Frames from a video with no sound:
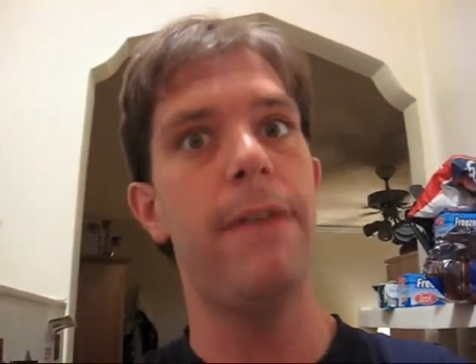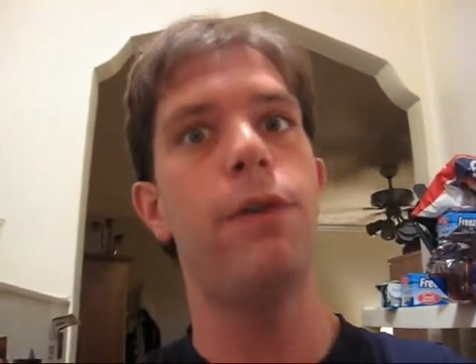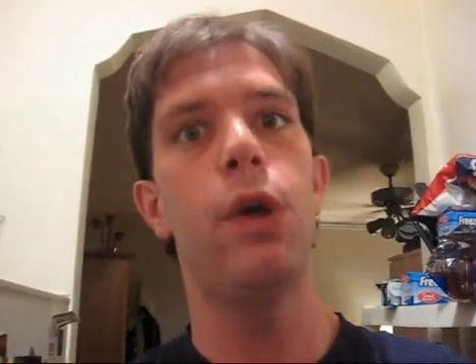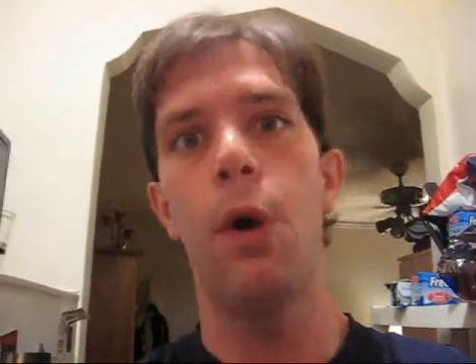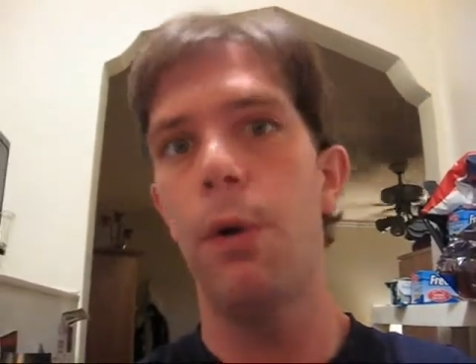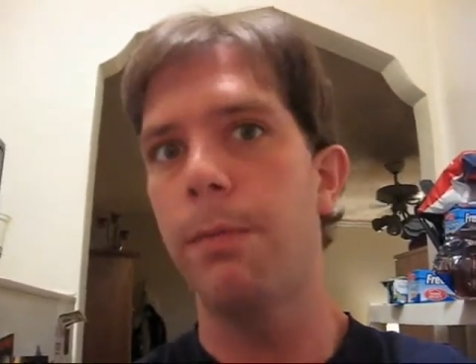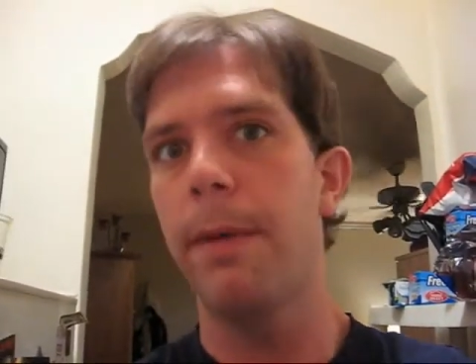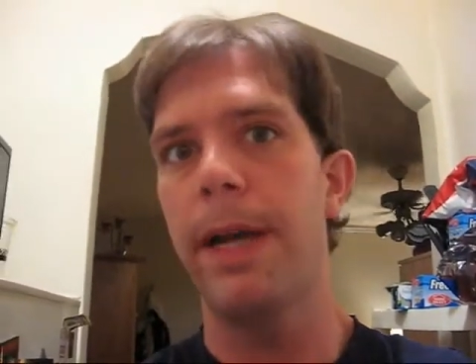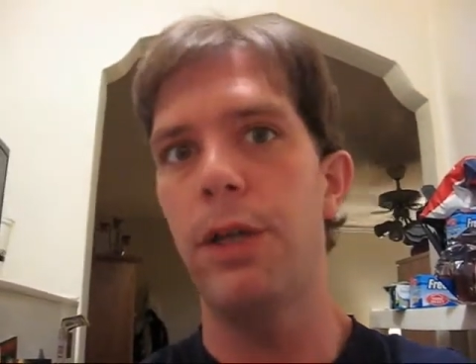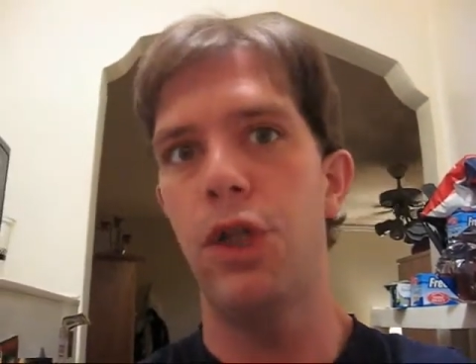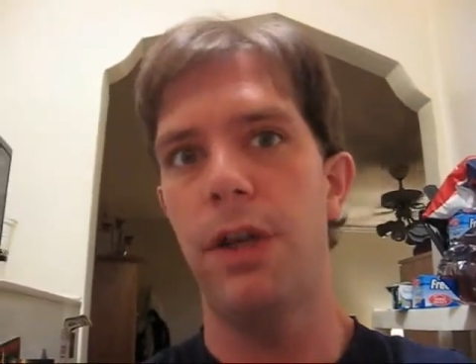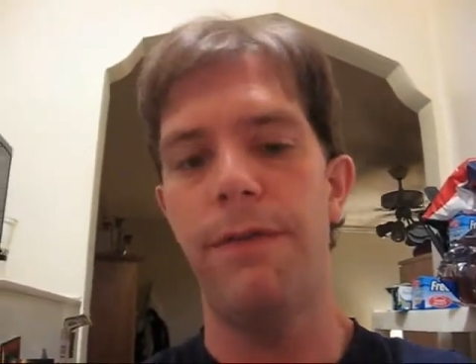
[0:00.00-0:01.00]
If you go with
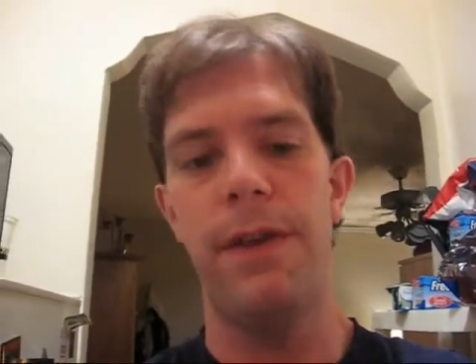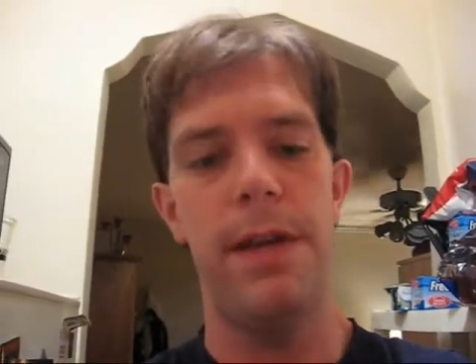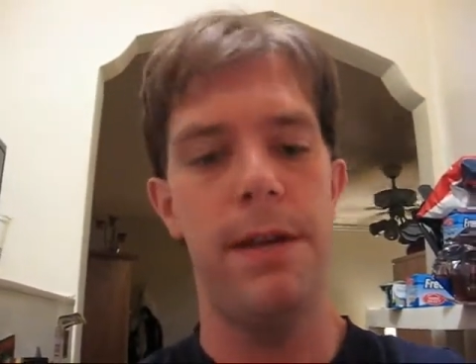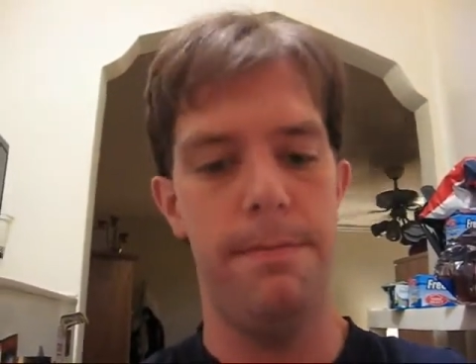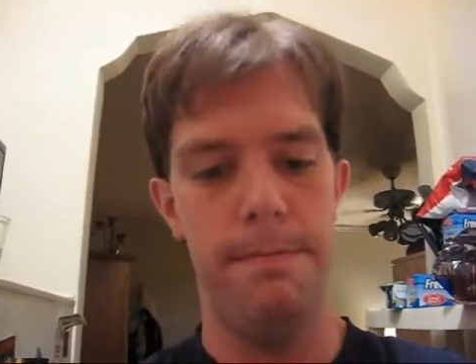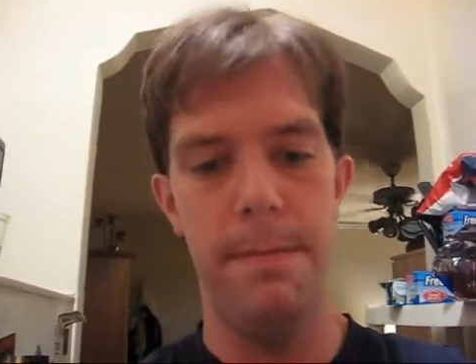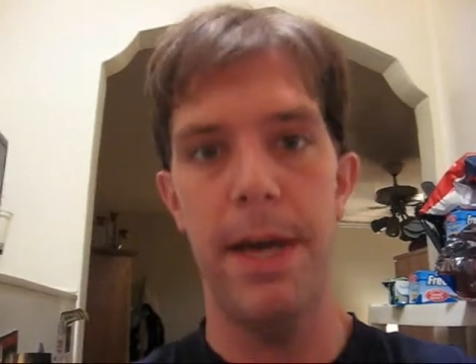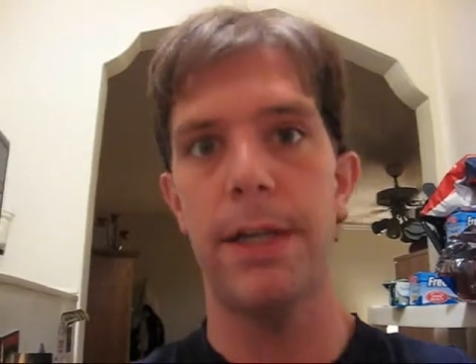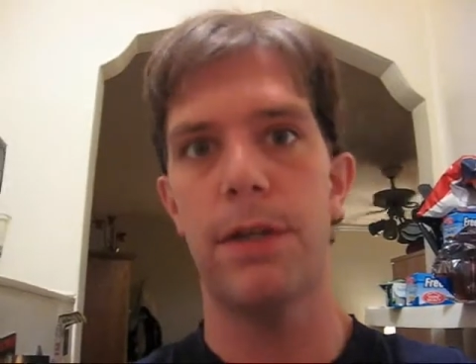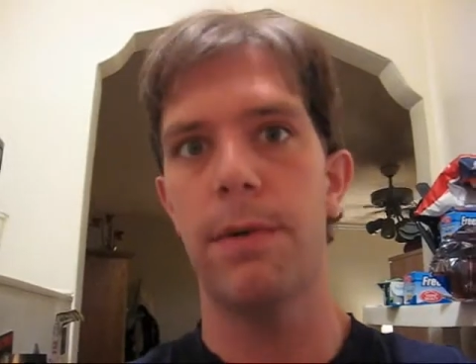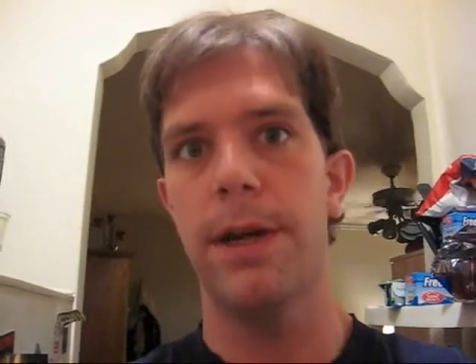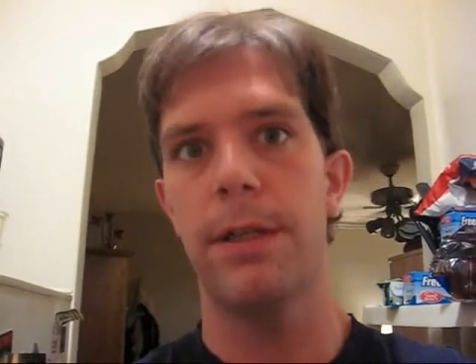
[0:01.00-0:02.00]
my Jiffy
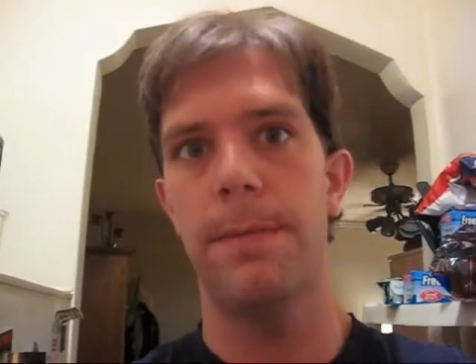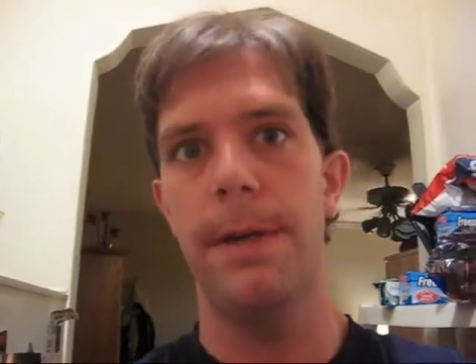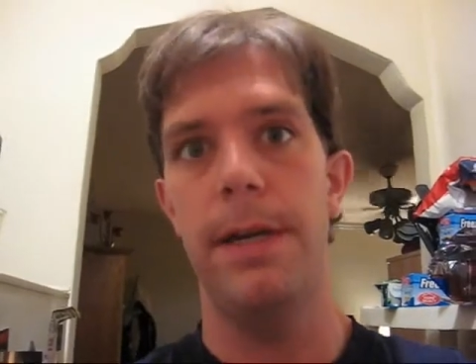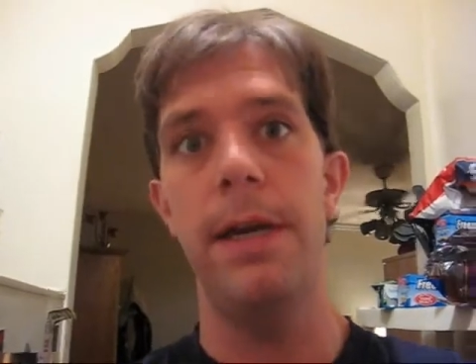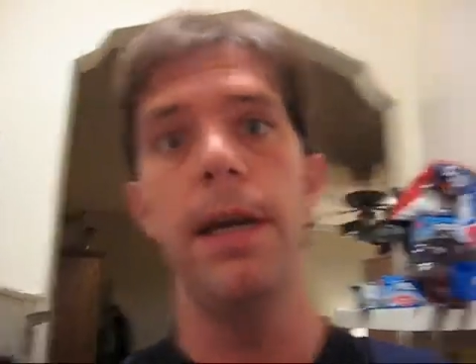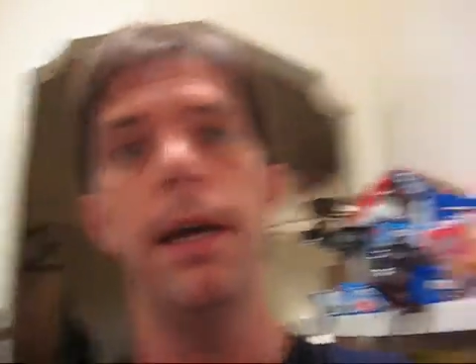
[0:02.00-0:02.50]
Mix recipe,